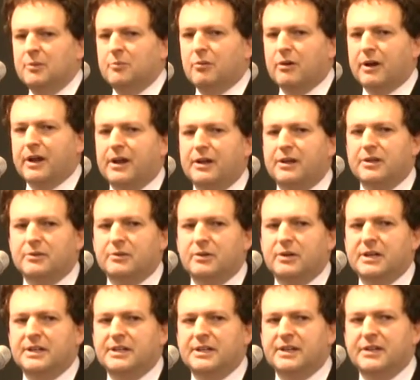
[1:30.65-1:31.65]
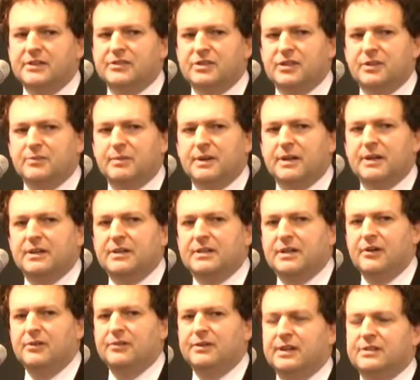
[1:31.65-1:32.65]
bringing new ideas in but
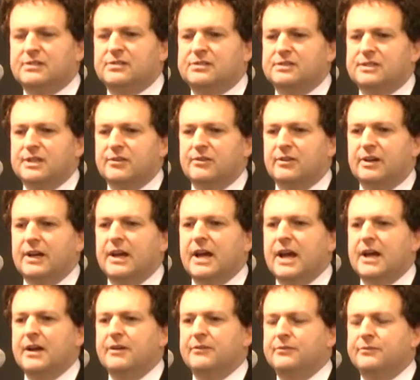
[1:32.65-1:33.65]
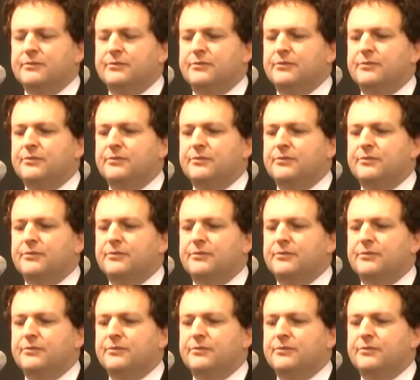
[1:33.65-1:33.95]
don't necessarily have